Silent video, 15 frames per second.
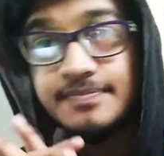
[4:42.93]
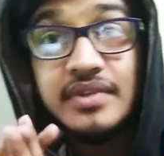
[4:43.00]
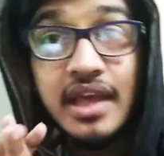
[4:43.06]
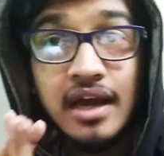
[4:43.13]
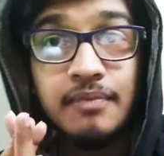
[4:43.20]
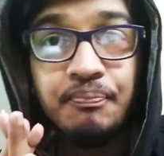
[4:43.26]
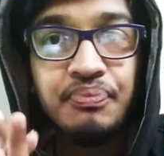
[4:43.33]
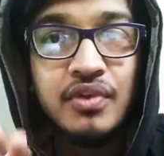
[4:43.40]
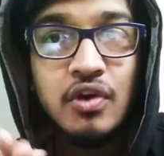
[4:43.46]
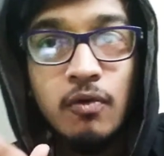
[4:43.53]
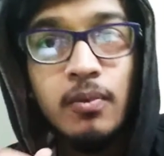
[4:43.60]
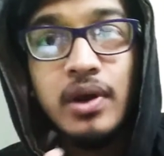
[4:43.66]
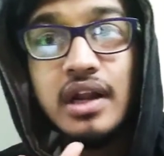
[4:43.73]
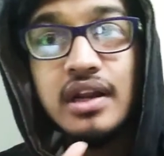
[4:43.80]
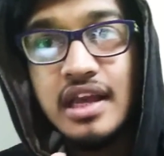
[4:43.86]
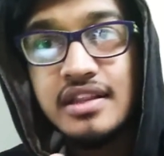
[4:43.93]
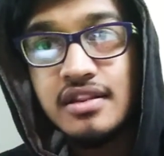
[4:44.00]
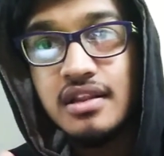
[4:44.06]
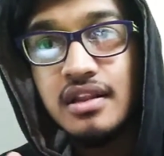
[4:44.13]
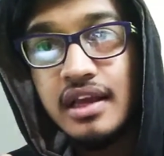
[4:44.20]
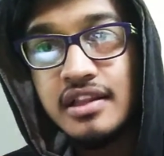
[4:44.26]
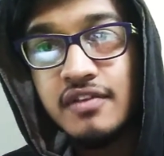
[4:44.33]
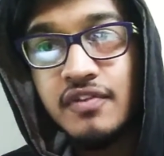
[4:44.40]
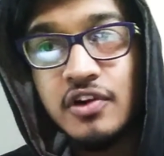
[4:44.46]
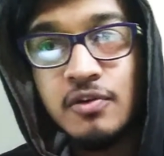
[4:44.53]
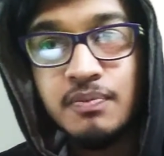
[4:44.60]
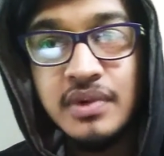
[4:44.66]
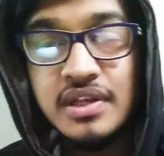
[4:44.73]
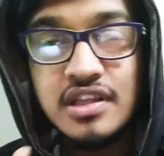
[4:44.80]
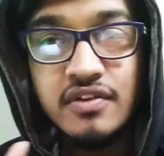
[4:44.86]
yeah hope you guys like like the video
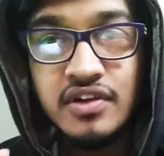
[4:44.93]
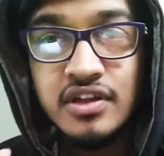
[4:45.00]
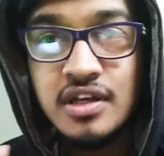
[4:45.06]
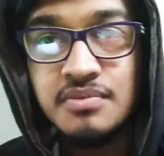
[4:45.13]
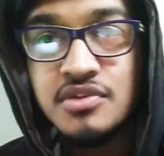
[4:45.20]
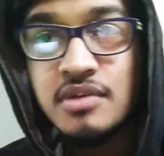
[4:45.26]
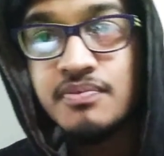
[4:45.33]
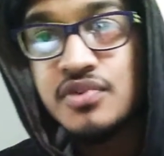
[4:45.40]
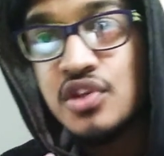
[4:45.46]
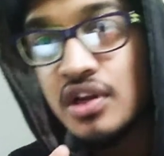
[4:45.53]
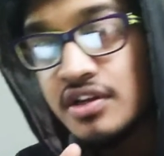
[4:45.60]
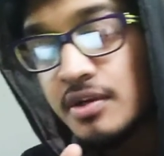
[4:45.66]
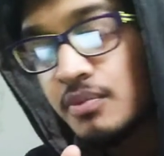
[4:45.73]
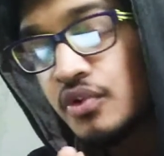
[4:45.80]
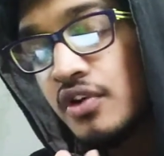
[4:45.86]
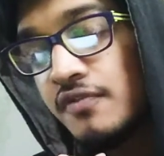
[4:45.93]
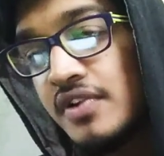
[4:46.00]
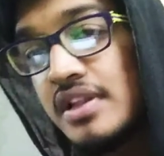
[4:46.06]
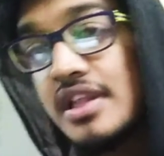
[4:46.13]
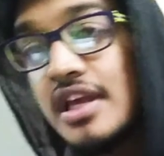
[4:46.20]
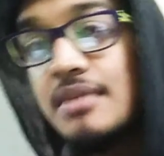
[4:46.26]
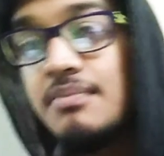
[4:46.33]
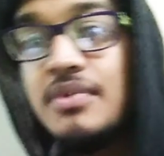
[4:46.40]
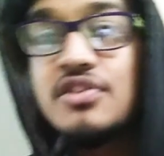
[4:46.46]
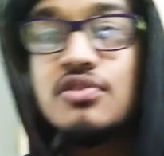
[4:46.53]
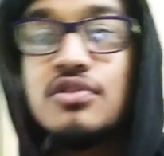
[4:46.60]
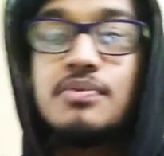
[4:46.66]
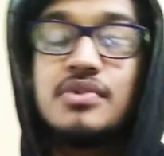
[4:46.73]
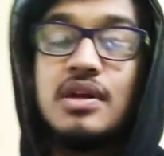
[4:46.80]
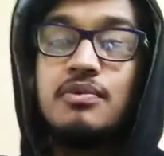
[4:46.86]
please give it a thumbs up share it among your friends and please do
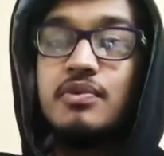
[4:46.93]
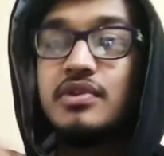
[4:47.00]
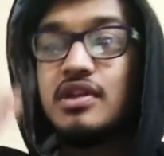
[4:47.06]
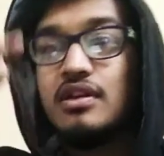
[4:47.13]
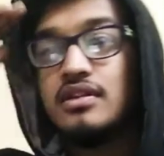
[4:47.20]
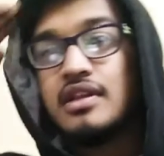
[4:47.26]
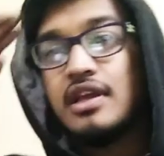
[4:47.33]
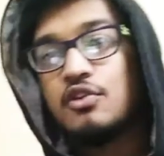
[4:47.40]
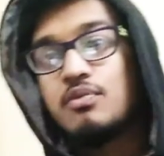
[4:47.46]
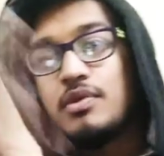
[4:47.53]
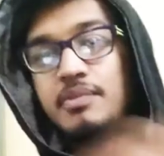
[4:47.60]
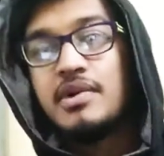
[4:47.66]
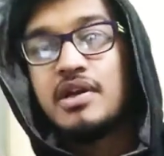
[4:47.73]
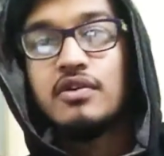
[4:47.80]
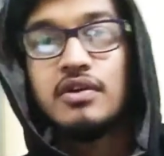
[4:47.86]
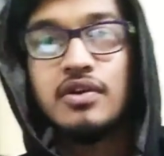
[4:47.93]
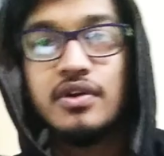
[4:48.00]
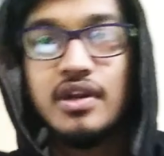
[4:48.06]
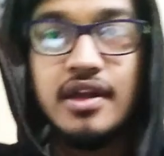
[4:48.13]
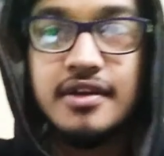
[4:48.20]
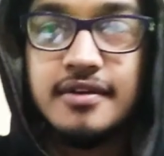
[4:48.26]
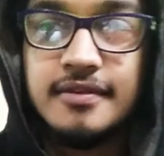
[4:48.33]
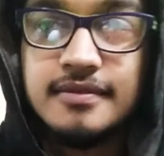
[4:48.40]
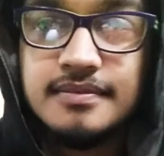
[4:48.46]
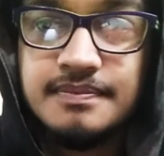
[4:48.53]
subscribe to my channel thank you bye bye good night